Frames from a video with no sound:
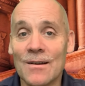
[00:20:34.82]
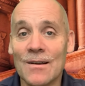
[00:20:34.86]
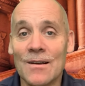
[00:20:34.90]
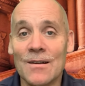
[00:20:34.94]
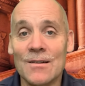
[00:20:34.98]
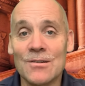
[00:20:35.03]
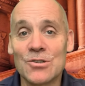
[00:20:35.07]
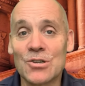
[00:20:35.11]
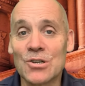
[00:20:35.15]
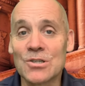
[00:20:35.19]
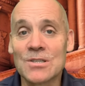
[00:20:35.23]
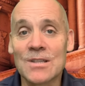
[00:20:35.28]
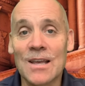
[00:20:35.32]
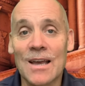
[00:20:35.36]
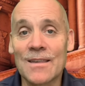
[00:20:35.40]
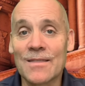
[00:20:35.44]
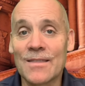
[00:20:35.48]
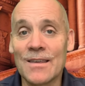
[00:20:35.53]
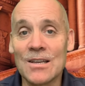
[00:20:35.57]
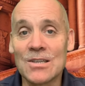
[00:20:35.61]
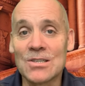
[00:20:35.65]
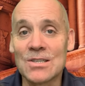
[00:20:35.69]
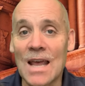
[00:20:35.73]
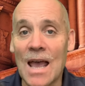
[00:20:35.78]
just like
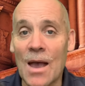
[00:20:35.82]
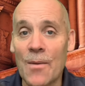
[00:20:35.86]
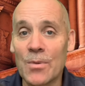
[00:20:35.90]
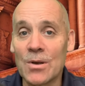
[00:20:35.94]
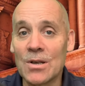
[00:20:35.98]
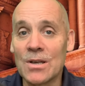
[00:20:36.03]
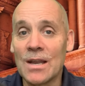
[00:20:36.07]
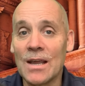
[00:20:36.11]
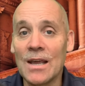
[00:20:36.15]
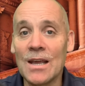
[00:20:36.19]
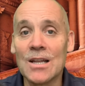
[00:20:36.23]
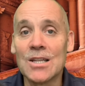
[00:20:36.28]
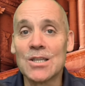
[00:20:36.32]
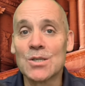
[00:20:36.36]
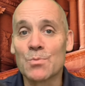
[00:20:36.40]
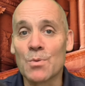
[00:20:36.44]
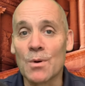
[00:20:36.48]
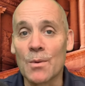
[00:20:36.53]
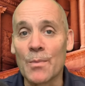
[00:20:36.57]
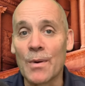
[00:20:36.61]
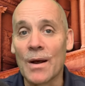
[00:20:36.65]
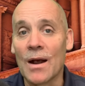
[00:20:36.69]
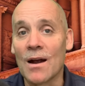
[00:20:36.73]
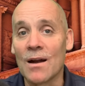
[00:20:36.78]
these Nabateans
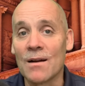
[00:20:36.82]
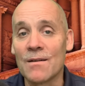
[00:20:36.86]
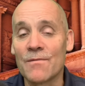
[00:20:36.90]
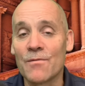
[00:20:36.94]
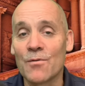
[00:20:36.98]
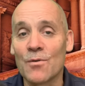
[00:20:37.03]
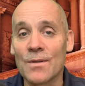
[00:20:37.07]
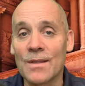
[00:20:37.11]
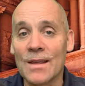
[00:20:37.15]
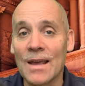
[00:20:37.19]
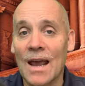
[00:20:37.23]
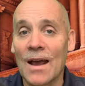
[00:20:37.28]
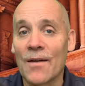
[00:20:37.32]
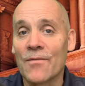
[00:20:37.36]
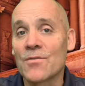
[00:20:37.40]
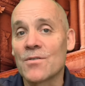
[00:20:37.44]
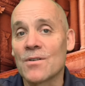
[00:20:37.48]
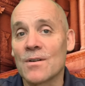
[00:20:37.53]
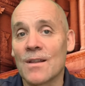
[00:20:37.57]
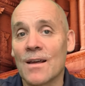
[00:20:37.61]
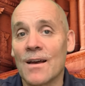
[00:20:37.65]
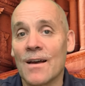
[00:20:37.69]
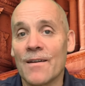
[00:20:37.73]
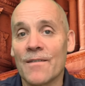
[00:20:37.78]
prepared for the
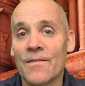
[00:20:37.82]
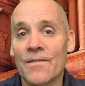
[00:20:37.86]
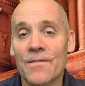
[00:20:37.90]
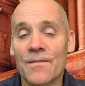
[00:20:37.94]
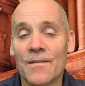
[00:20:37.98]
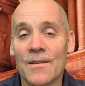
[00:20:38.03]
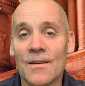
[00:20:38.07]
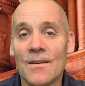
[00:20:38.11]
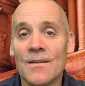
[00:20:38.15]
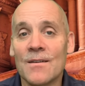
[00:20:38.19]
afterlife,